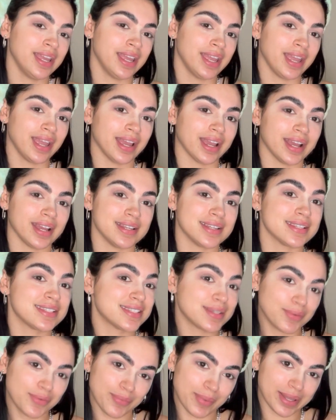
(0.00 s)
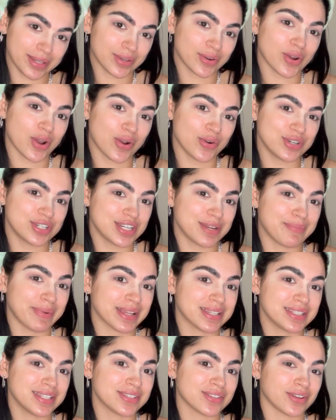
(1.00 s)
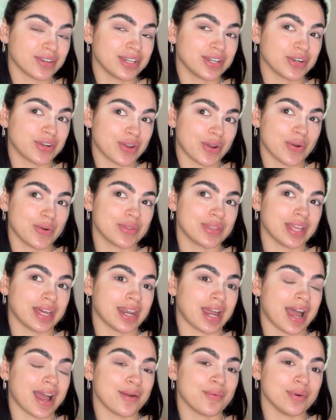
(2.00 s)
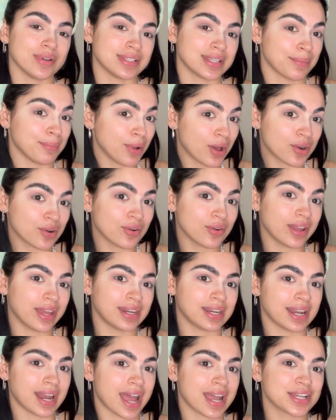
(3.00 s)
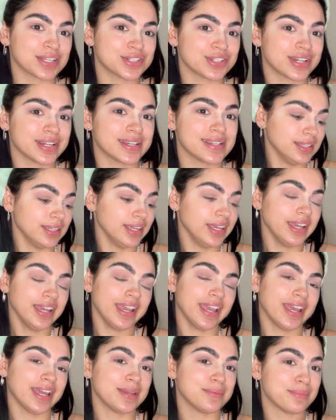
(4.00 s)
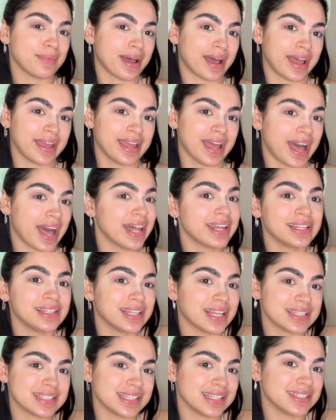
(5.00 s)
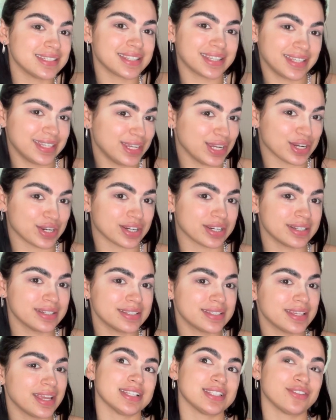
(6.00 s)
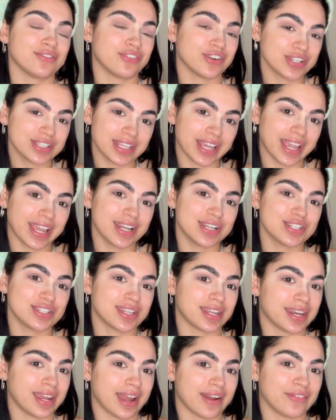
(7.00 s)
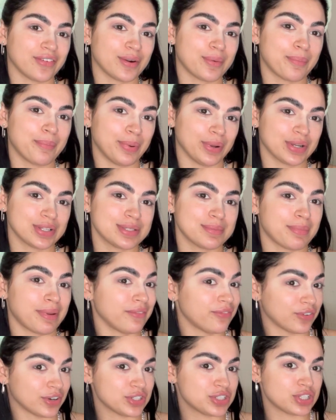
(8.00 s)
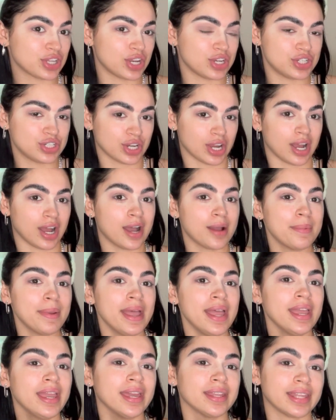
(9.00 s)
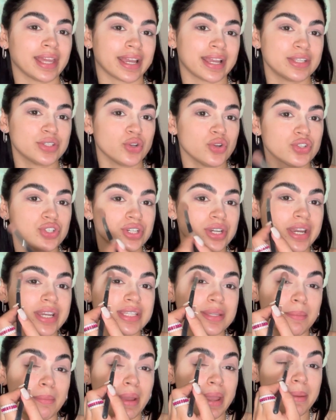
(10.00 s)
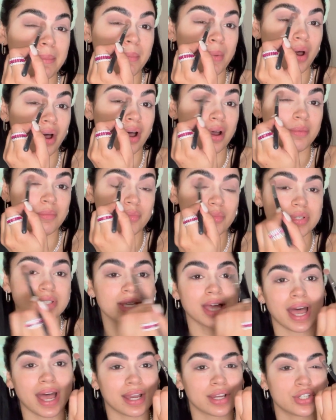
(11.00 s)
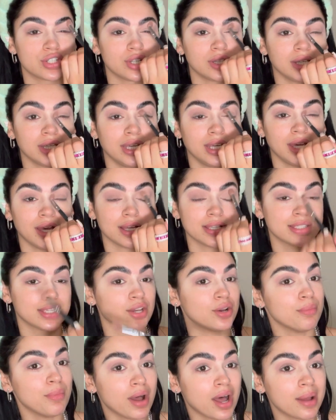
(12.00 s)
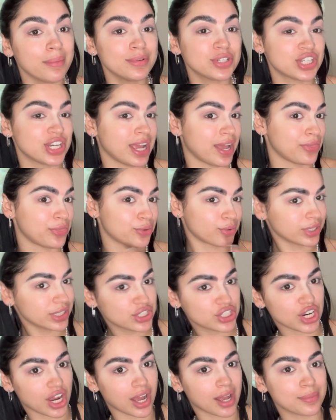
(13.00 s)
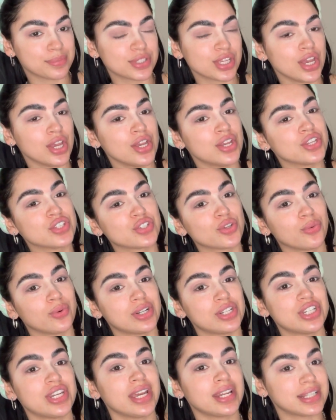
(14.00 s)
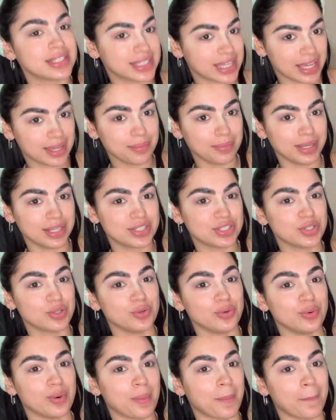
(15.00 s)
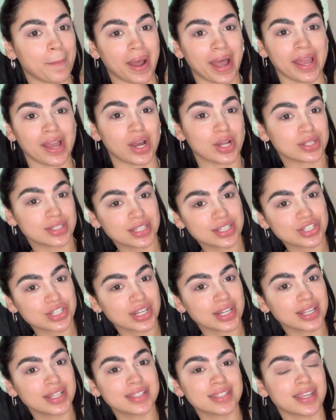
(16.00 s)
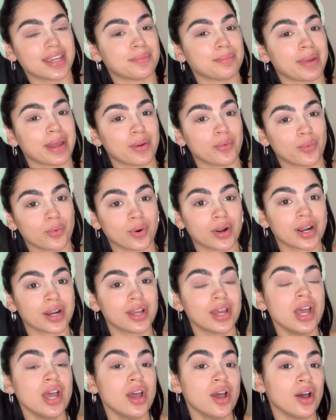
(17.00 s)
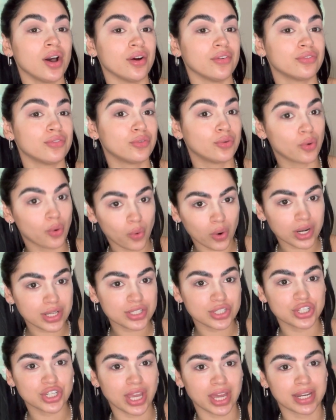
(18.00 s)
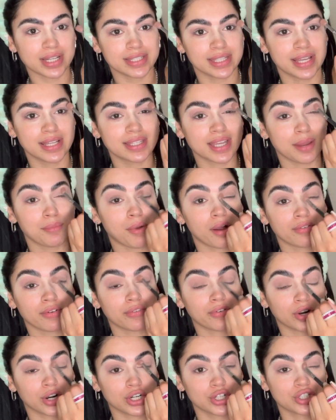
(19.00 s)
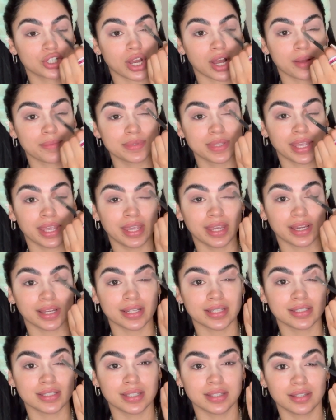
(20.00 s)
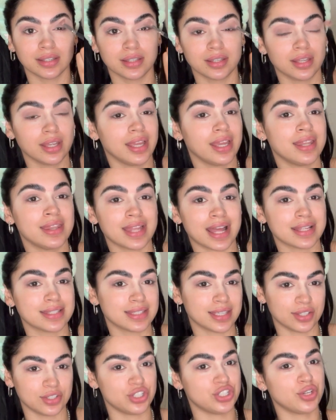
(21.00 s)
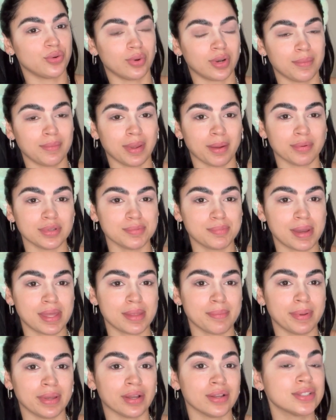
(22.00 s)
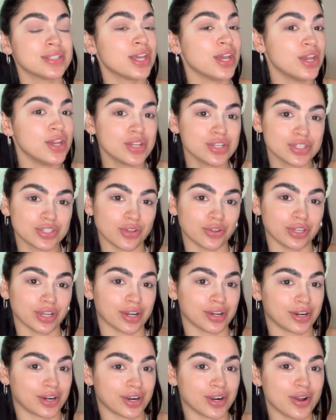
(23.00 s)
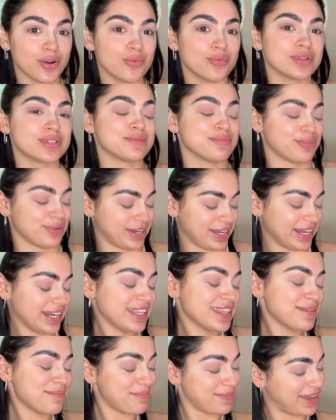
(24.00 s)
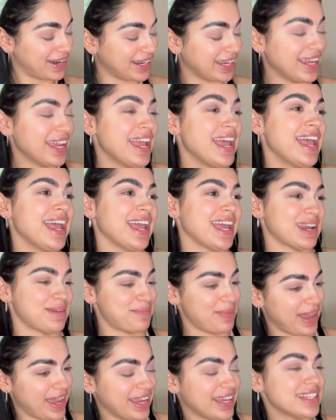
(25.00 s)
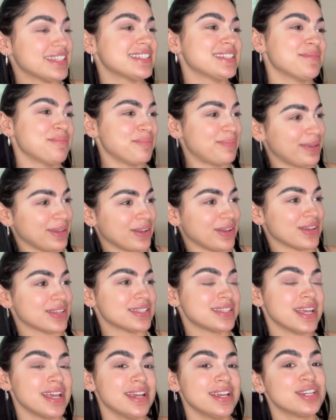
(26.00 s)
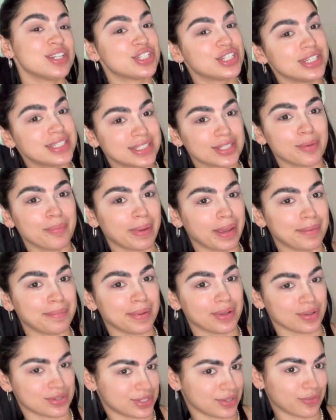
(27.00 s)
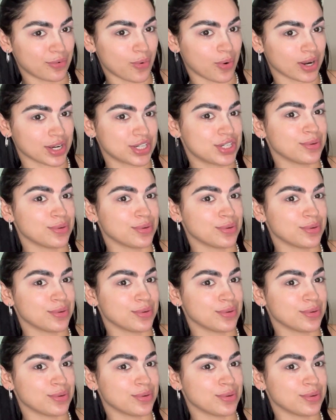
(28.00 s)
And some of my little OG besties on here know that I was a model and an actress in my adolescent years. That's the first age that I ever booked my first job. And like I told you guys, my mom was actually a single mom. She had 3 jobs. So when she had to take me to my auditions and my work, of course, she had to take time off of her jobs. And in that sense, she wouldn't be able to pay the bills. So your girl was bringing in the money and paying some bills. She still paid bills, of course.